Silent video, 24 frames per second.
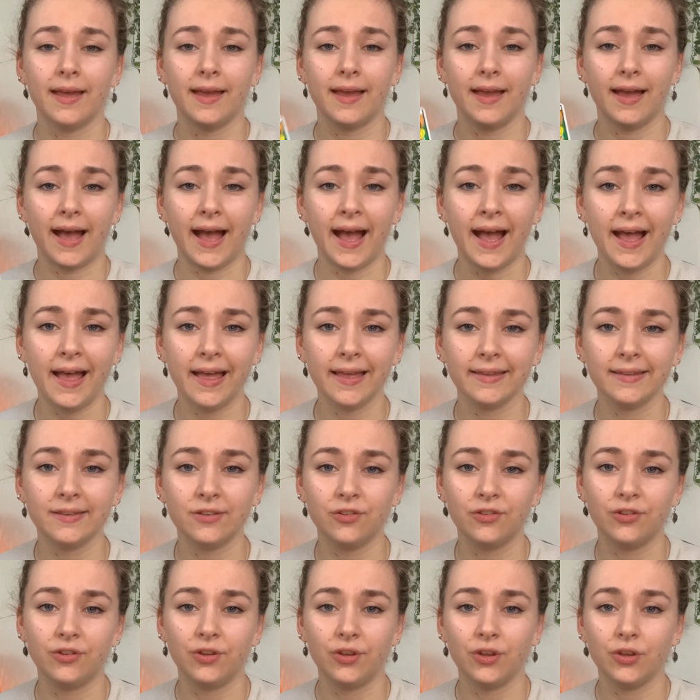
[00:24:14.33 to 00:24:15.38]

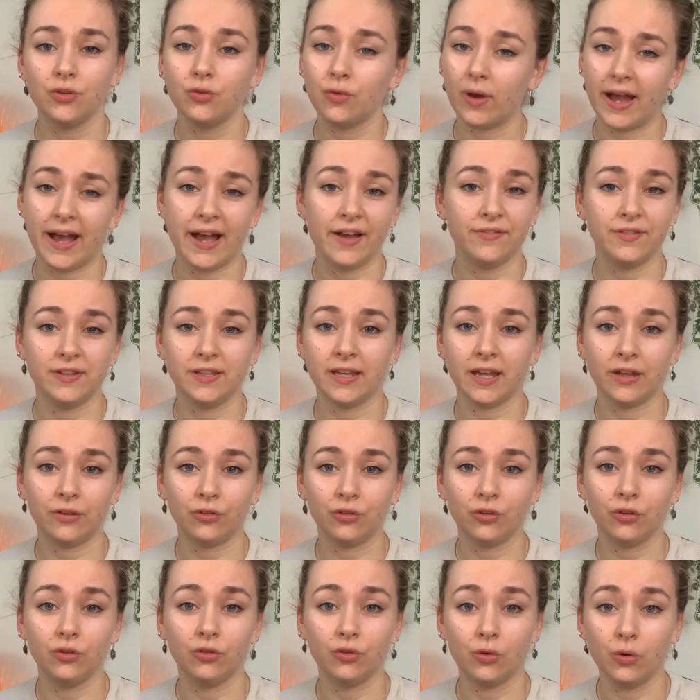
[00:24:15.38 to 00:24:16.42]
and you have the
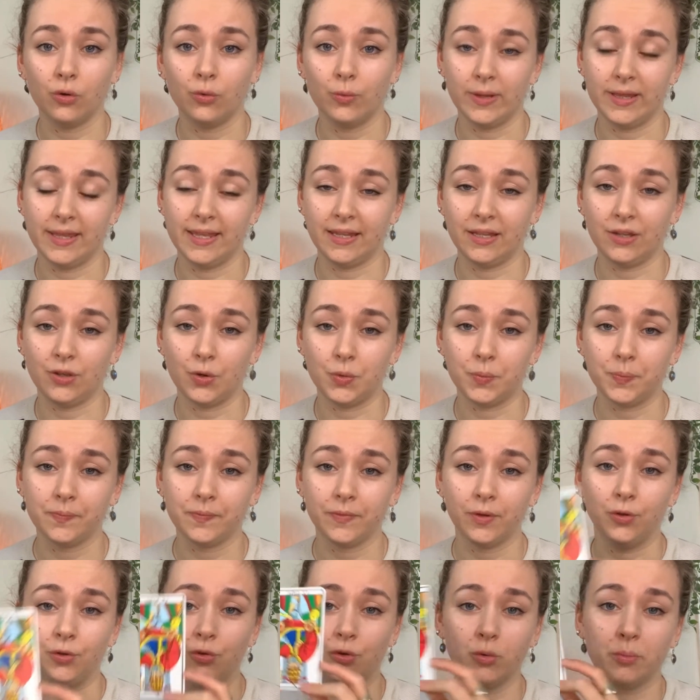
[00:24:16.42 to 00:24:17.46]
answers all within you.
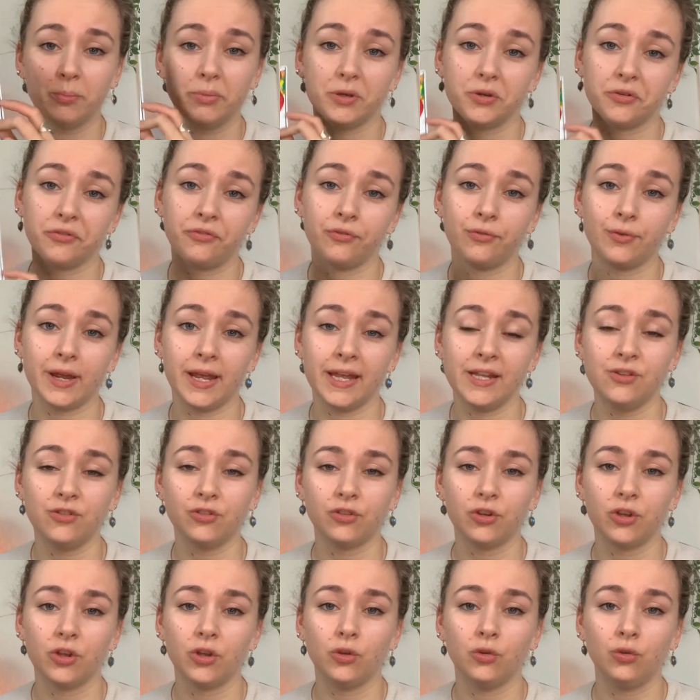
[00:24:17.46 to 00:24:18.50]
Don't be afraid
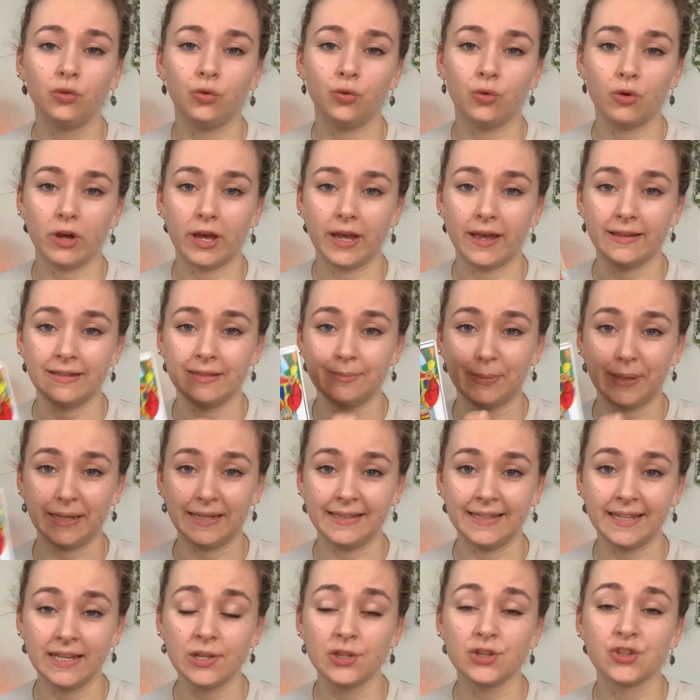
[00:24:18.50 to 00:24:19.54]
to admit
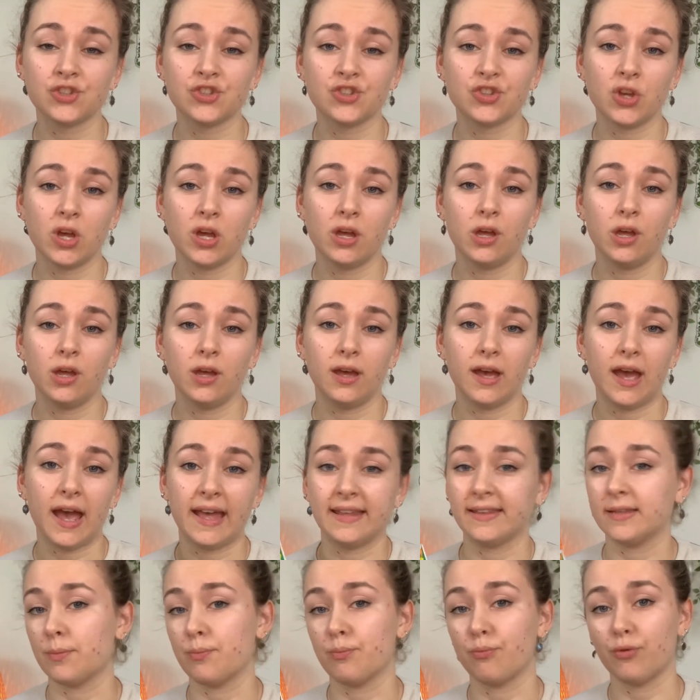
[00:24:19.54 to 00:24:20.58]
this
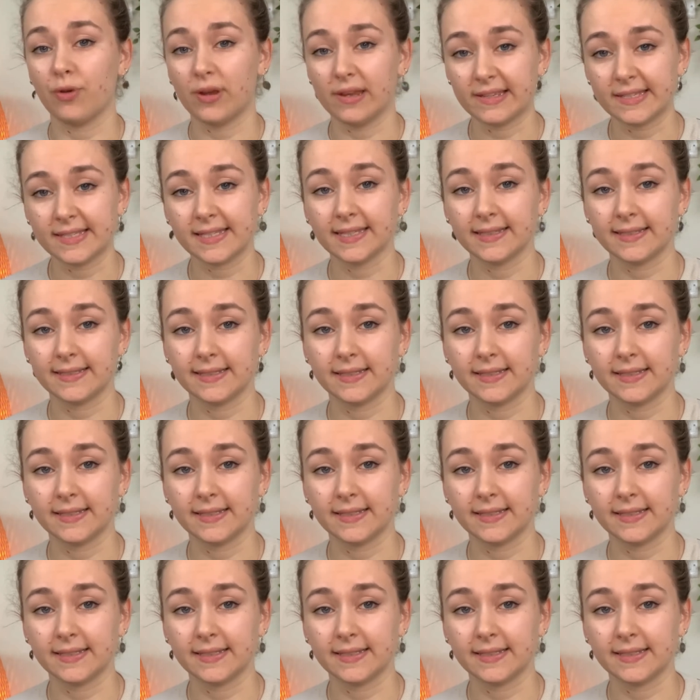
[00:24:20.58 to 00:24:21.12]
and embrace it.